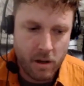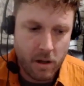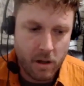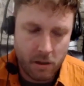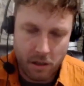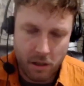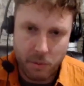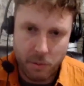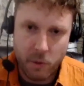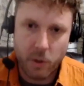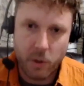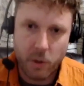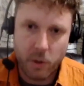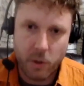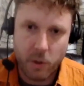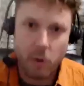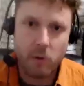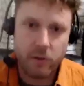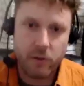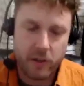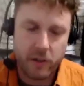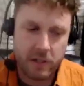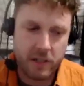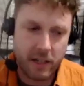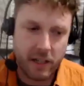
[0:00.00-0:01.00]

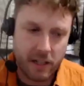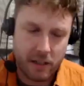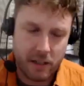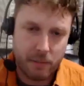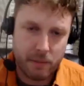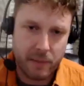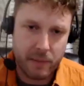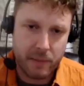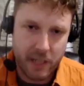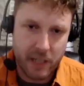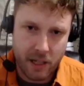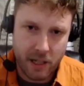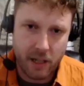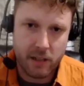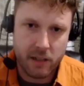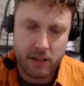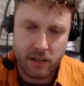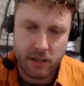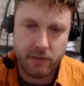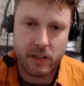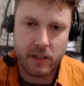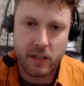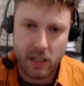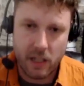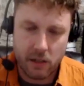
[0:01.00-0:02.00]
oversight because of
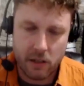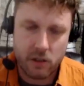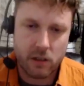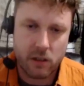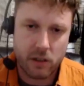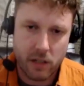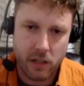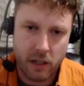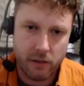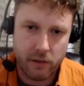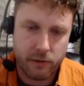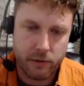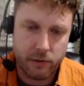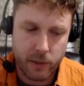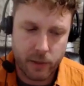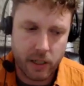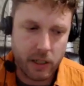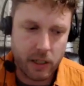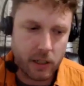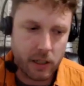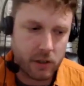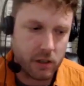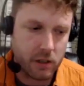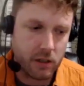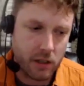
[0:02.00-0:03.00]
the nature of
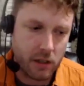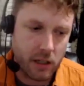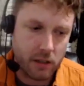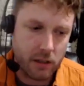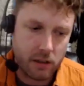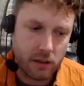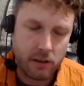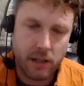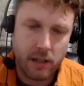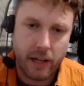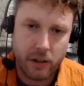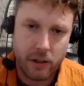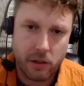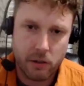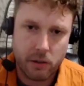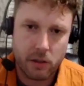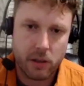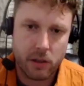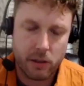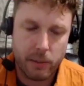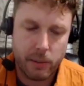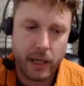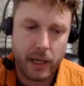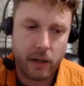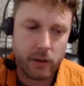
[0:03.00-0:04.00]
radiation and nuclear
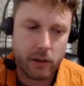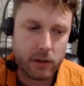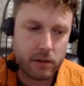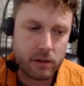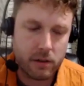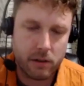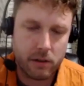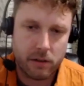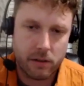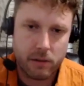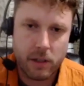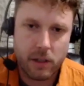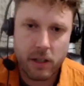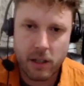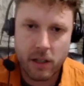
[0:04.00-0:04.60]
power. So